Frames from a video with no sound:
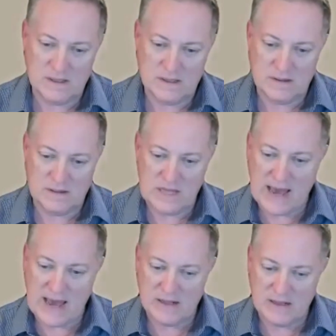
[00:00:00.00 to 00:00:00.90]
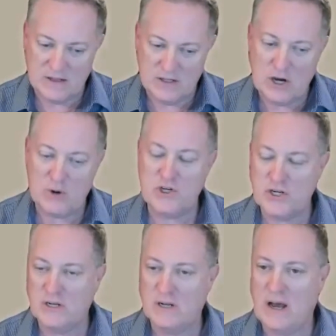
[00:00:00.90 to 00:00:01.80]
that
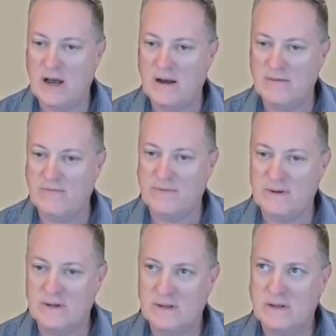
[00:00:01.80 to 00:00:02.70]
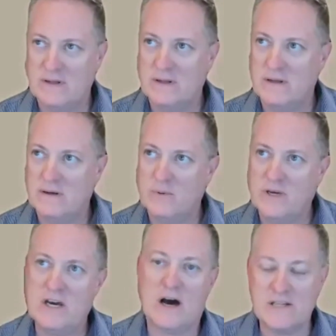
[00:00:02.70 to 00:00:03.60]
notion of we
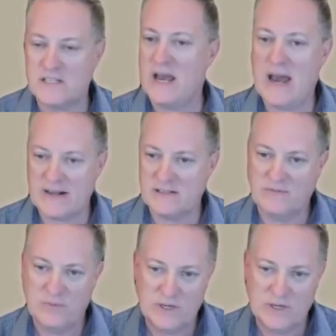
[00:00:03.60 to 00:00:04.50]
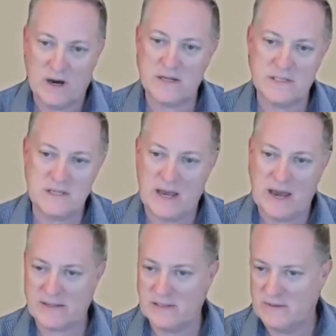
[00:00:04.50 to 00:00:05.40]
got to stay active. We got to stay
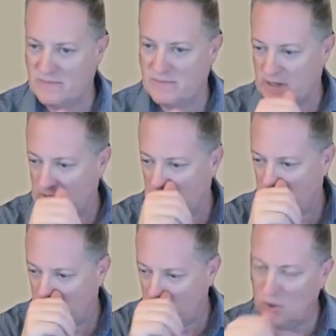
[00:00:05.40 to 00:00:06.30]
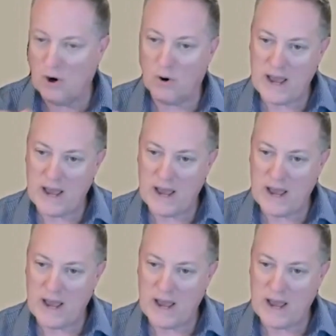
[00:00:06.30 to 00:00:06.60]
active. You don't